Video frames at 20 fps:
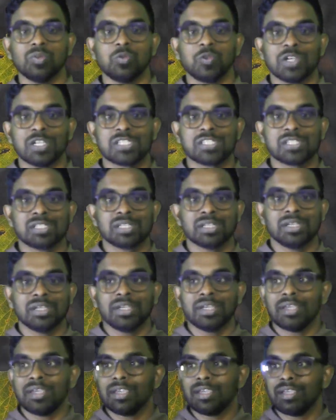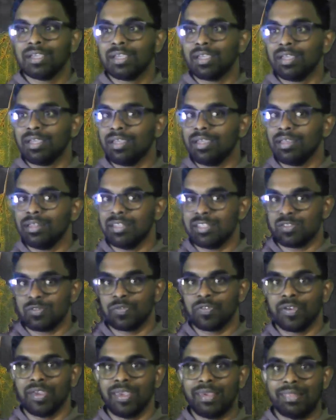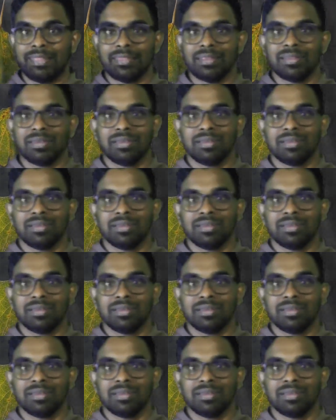First, it is faith.